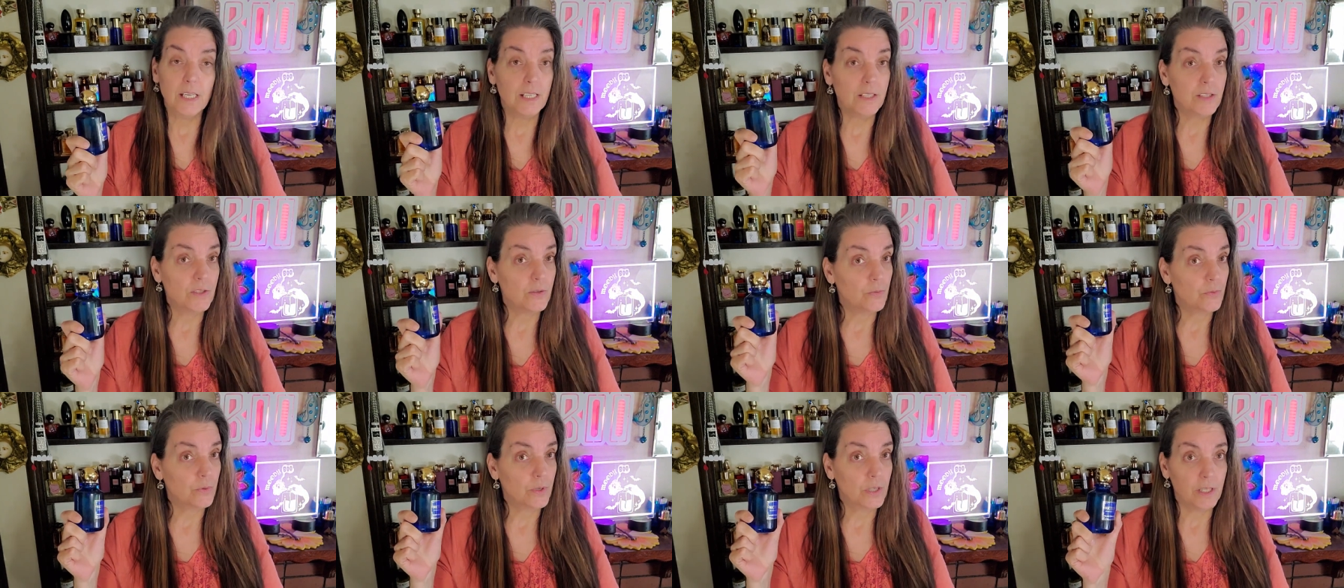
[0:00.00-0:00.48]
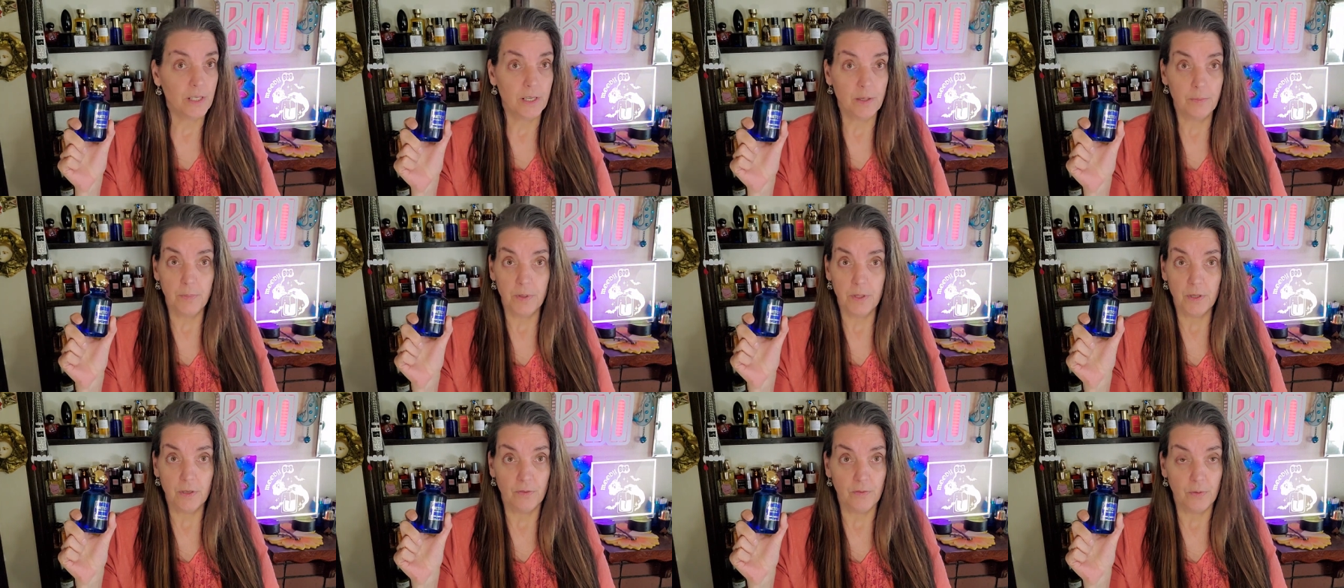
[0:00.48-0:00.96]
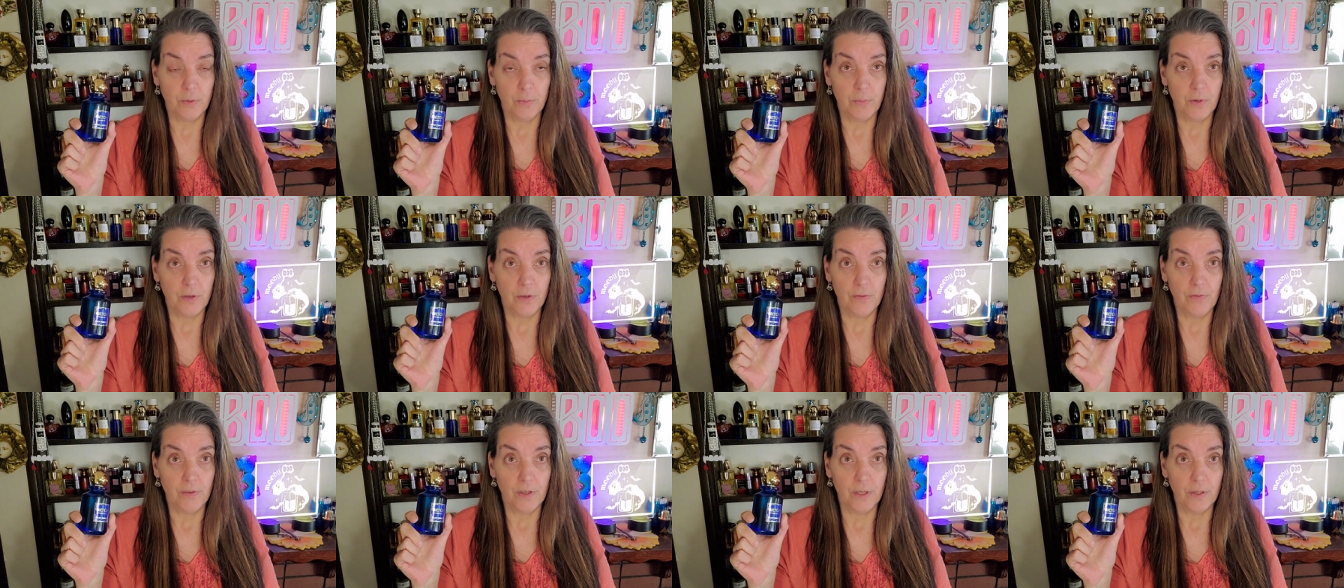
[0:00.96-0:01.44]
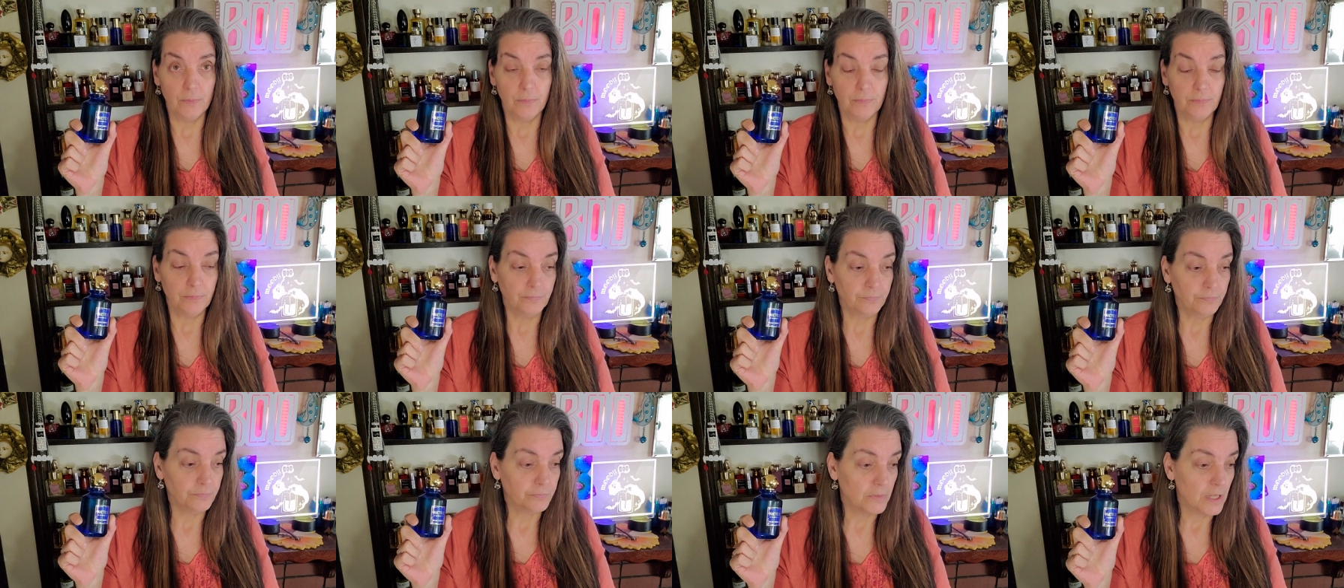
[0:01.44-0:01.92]
It's really a beautiful
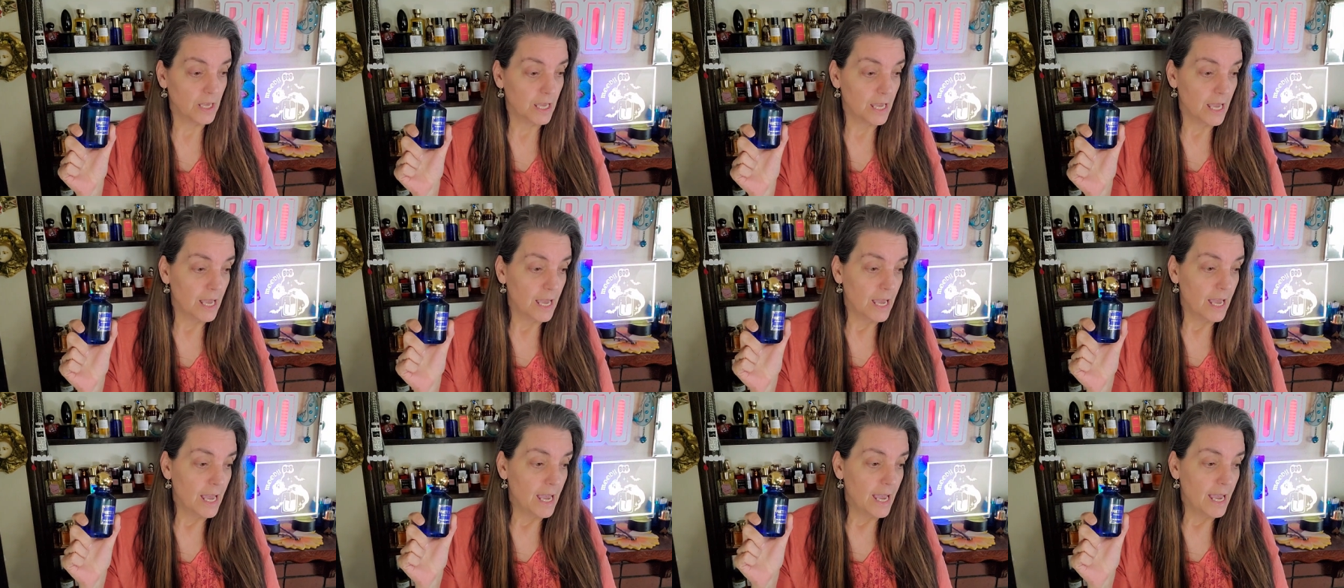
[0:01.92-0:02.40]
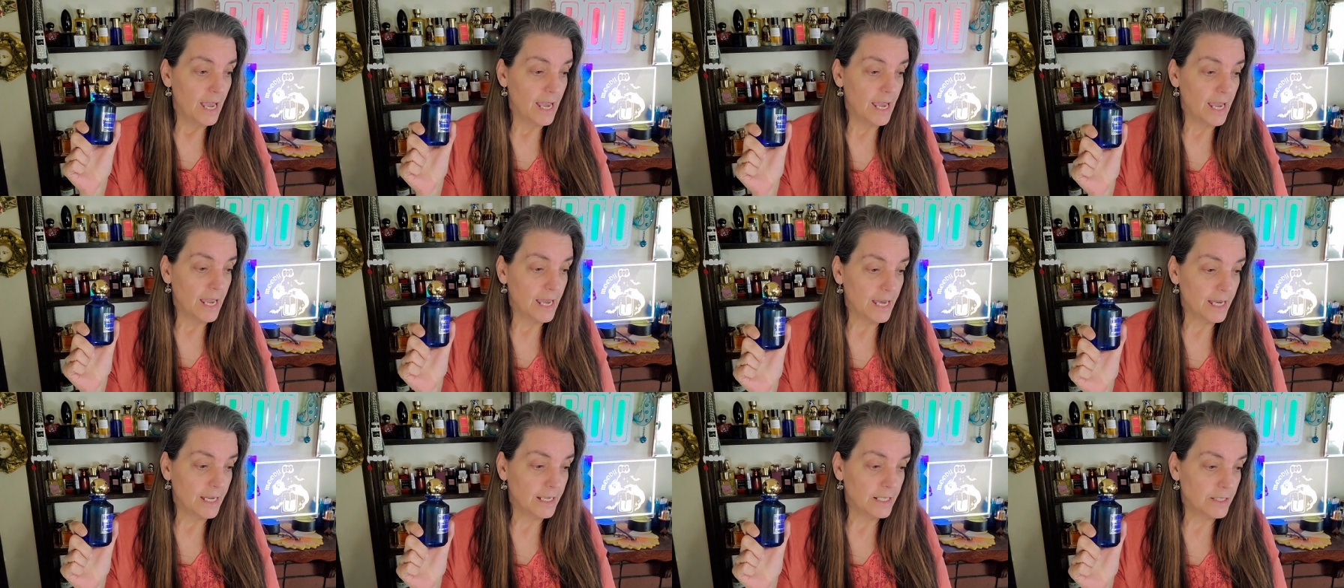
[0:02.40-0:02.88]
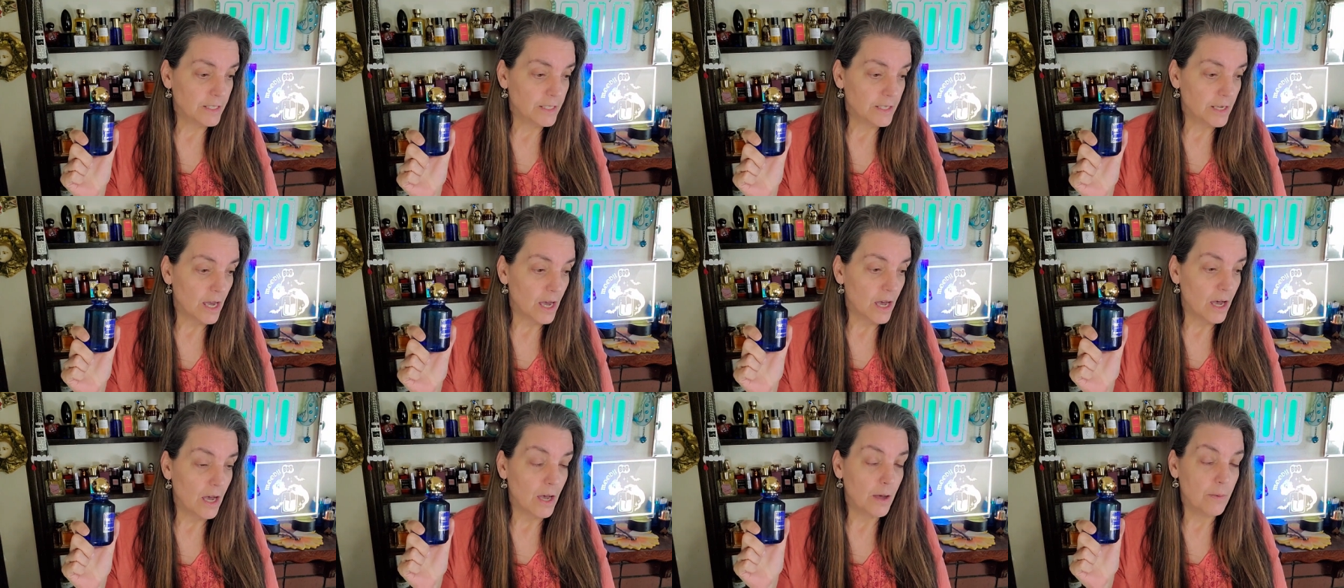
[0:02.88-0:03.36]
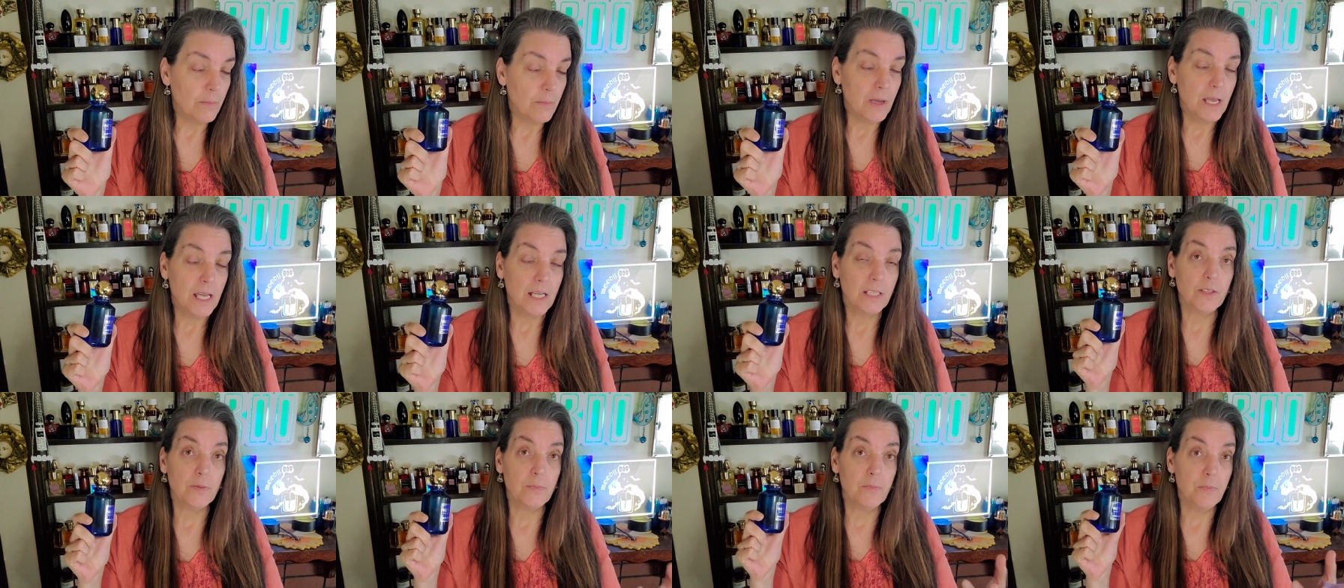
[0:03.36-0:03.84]
perfume. And
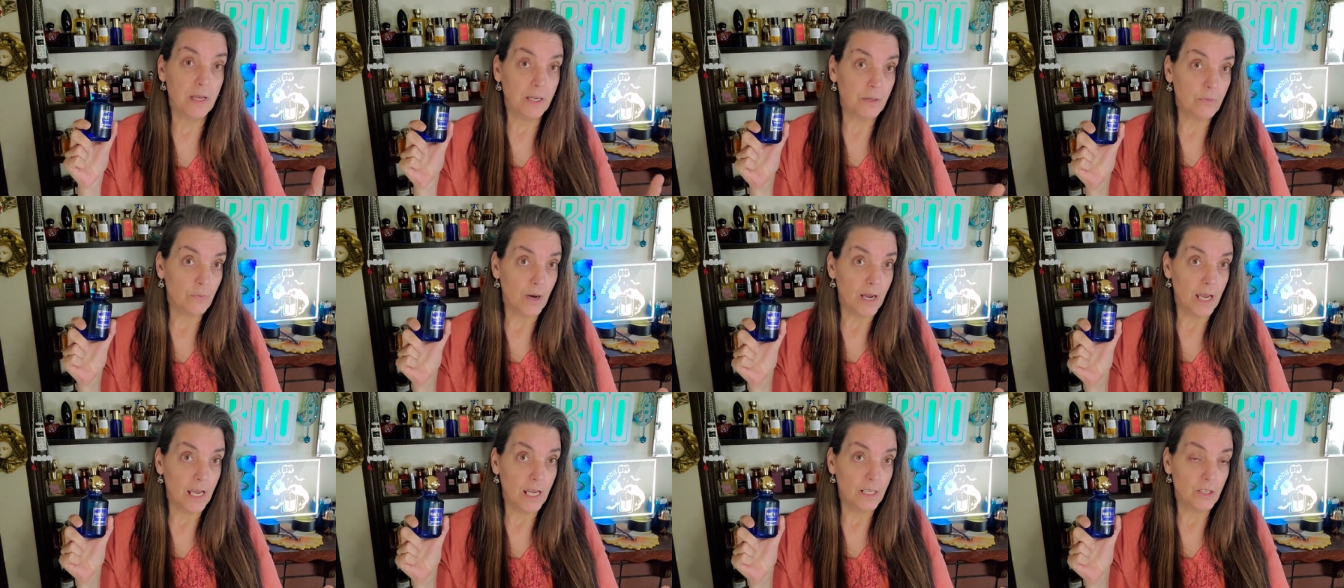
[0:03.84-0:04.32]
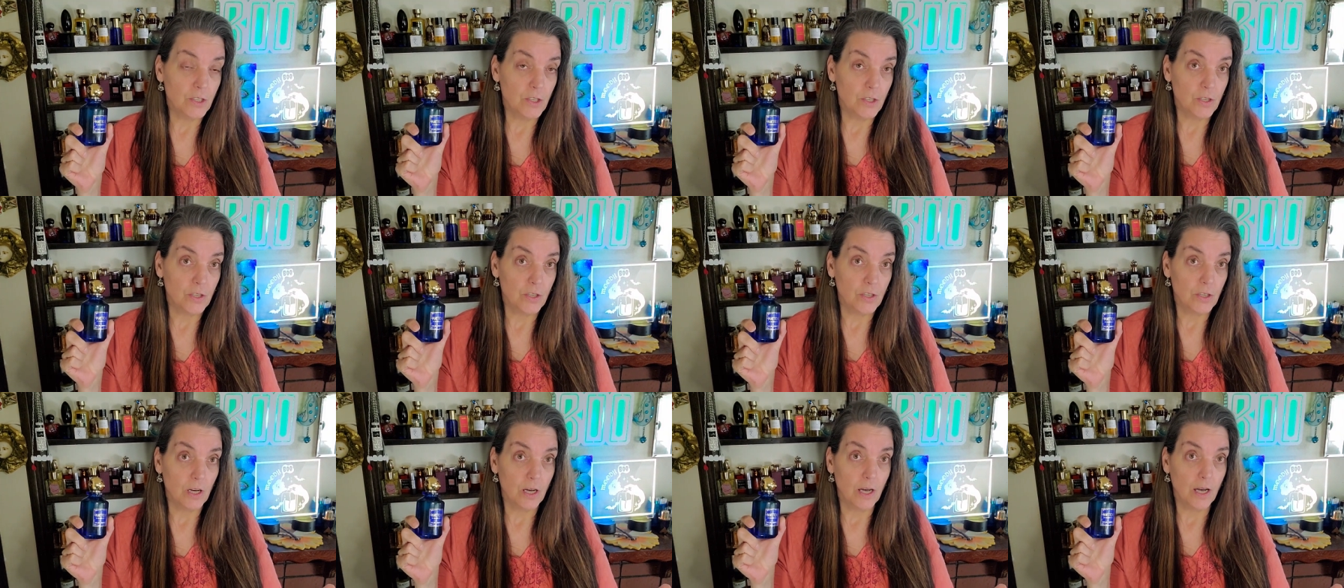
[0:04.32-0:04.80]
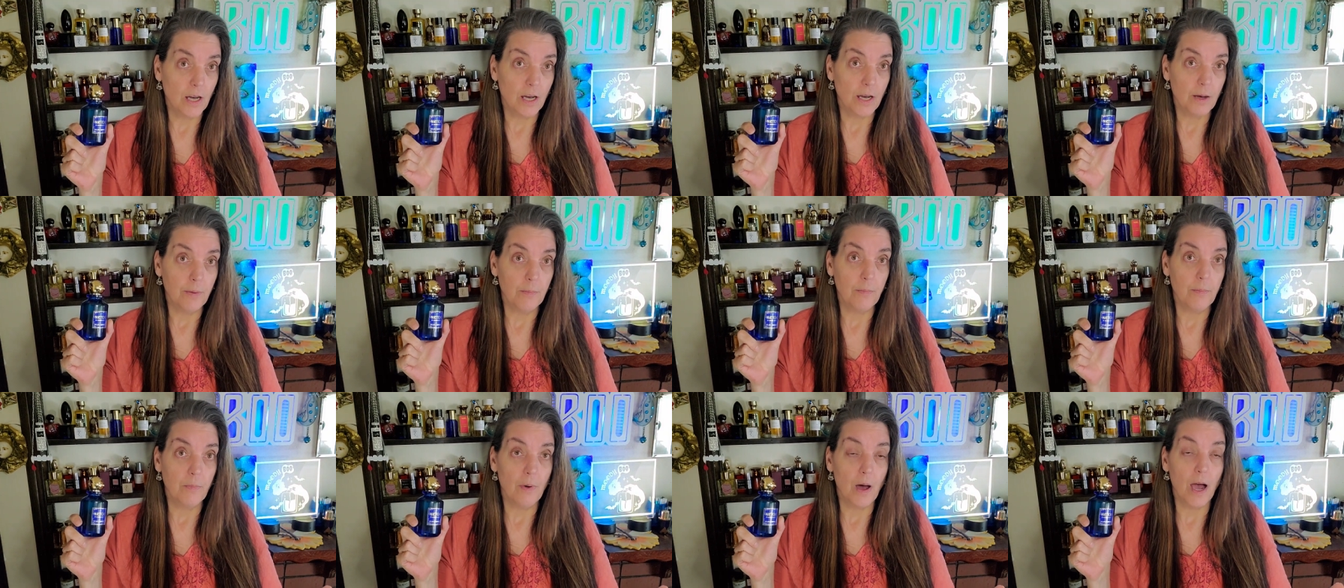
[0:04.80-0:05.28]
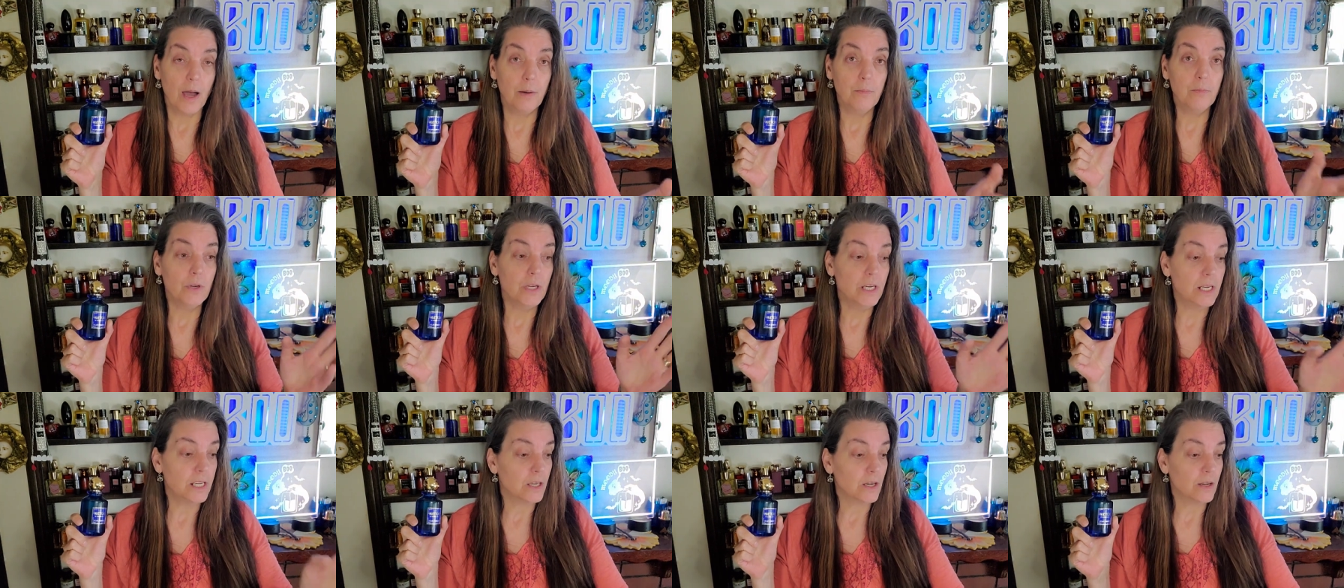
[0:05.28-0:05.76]
um, it's mid-range, um,
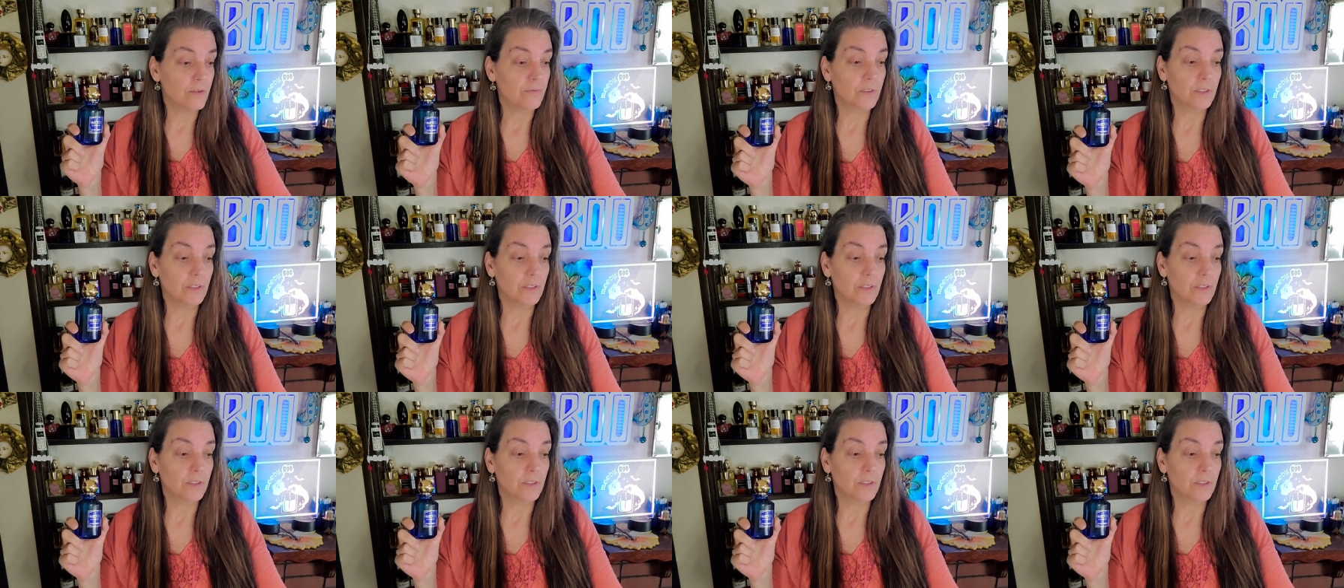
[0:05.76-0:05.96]
I'm reading